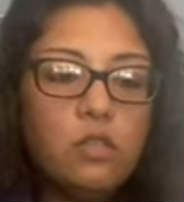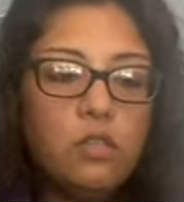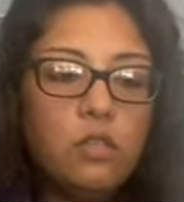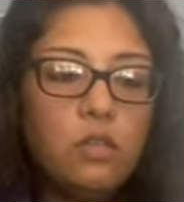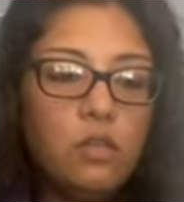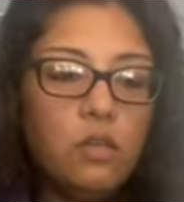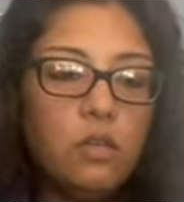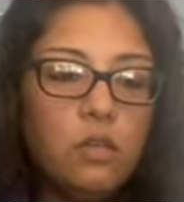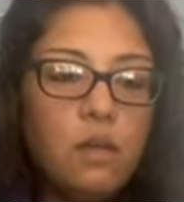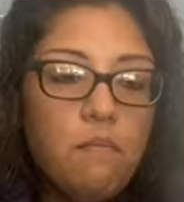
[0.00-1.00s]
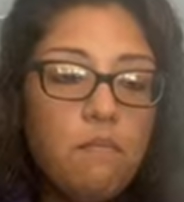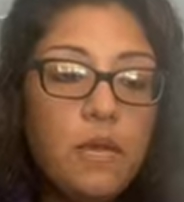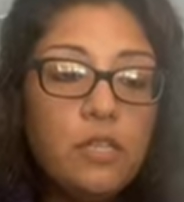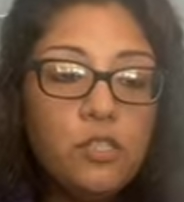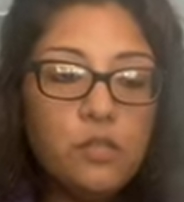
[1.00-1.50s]
your
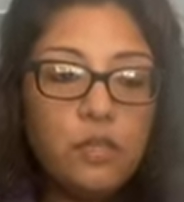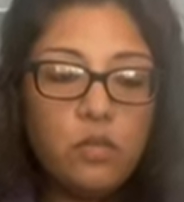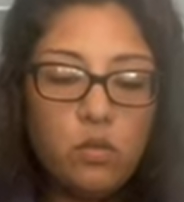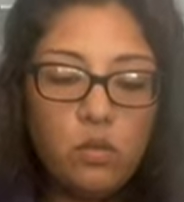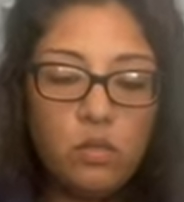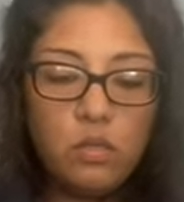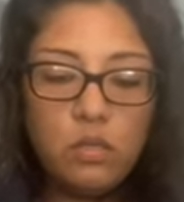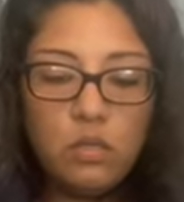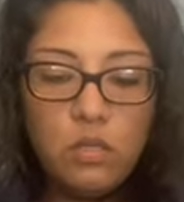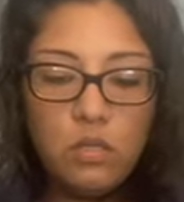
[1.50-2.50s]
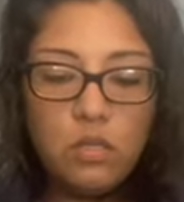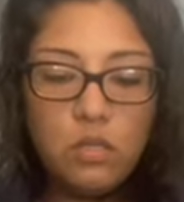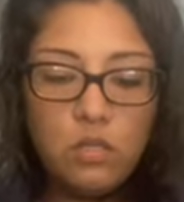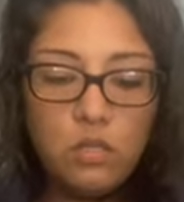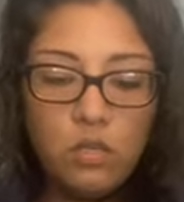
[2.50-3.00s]
measuring tool
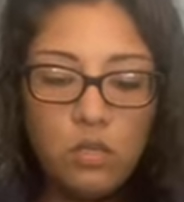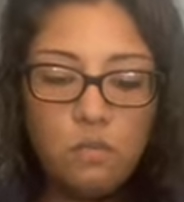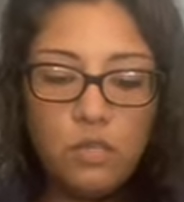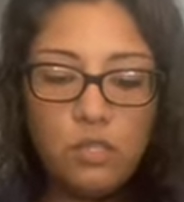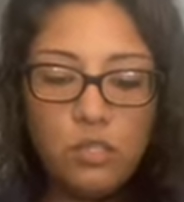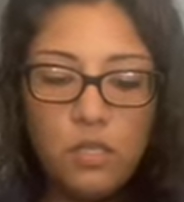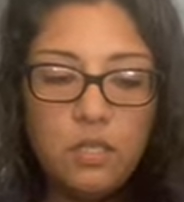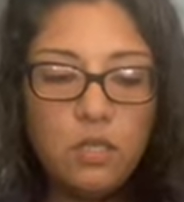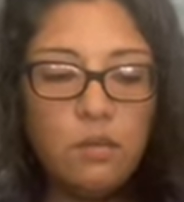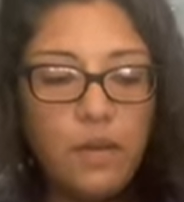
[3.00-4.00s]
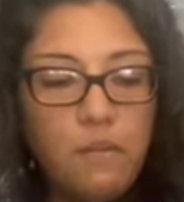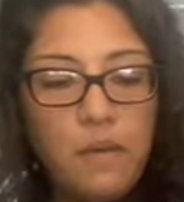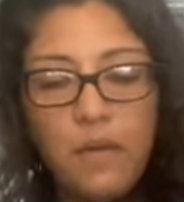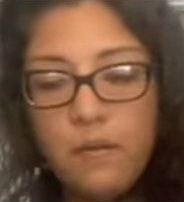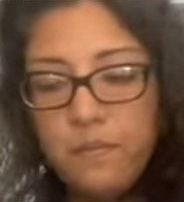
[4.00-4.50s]
so you can put just the right
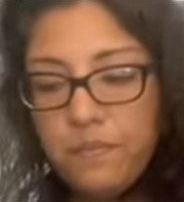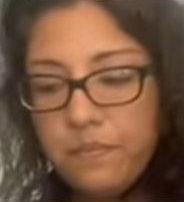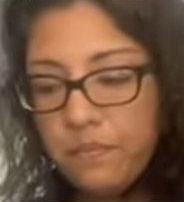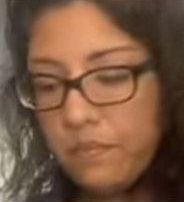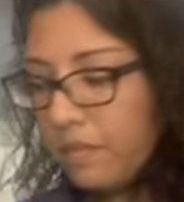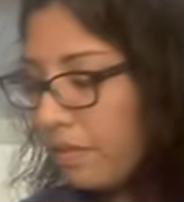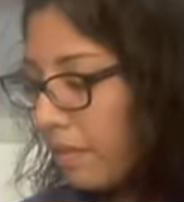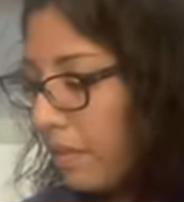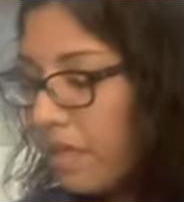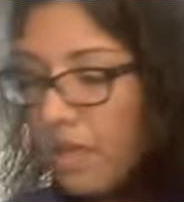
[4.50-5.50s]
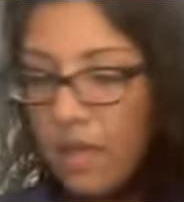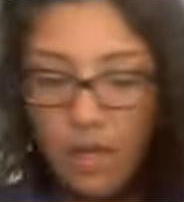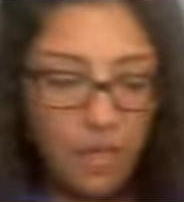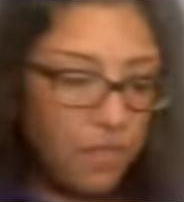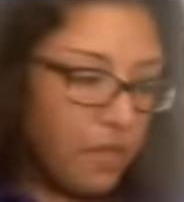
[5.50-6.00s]
amount.
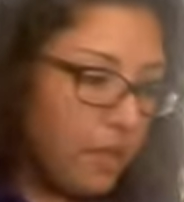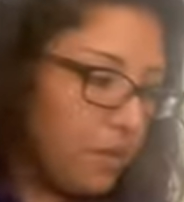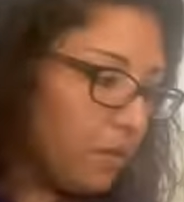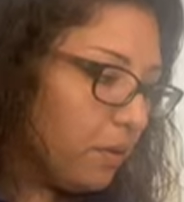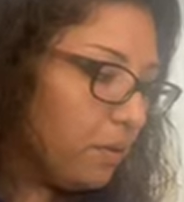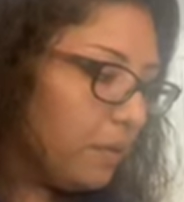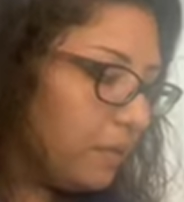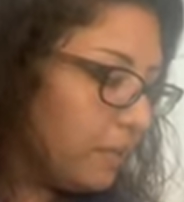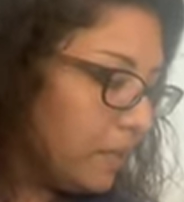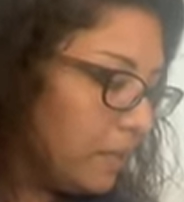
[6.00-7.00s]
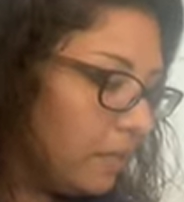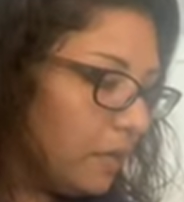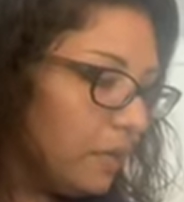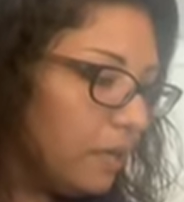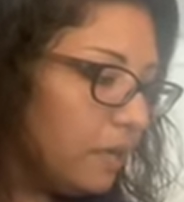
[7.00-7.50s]
And then you're going to
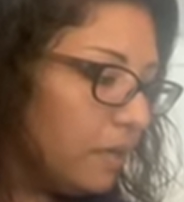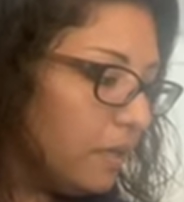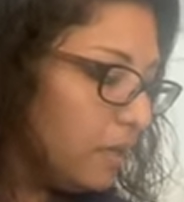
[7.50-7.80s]
need